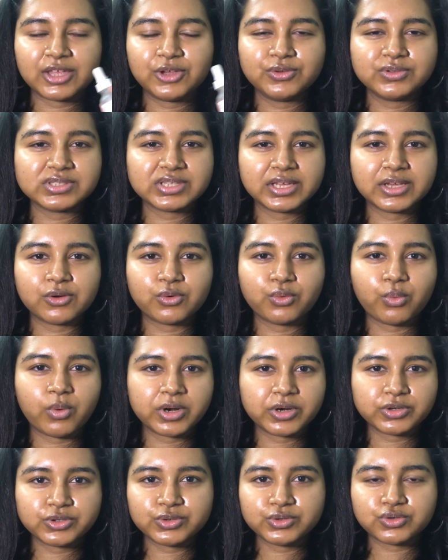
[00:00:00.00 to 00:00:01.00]
I use like
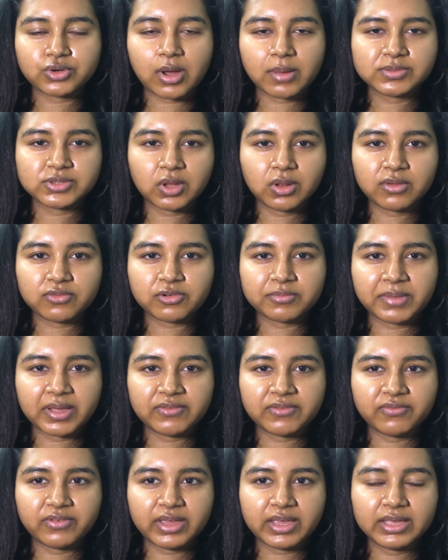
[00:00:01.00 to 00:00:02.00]
1 or 2 drops all over
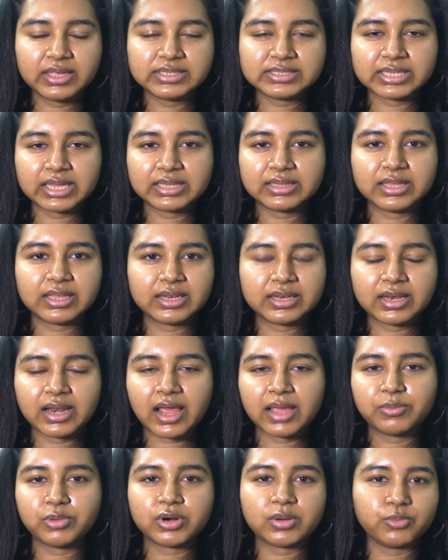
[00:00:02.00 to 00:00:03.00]
my face, and then
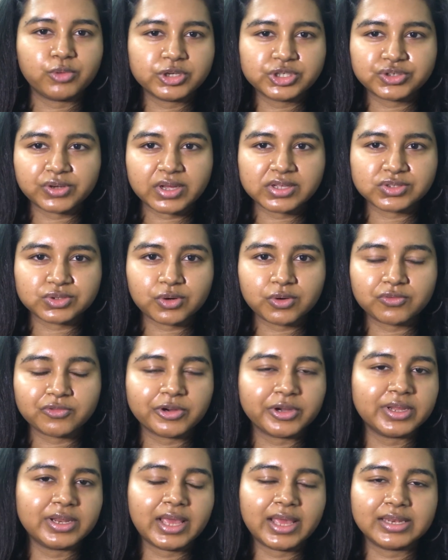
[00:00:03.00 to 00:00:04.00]
I put a moisturizer
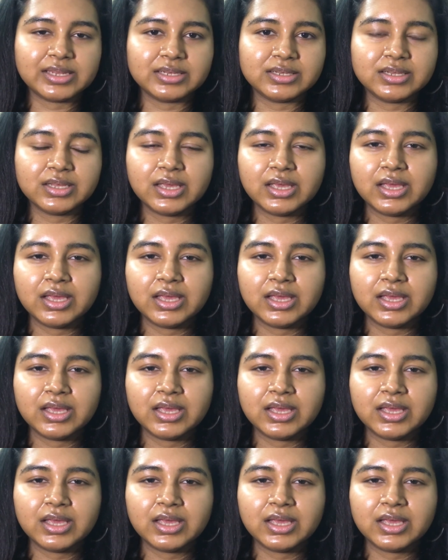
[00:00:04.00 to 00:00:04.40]
over it, and it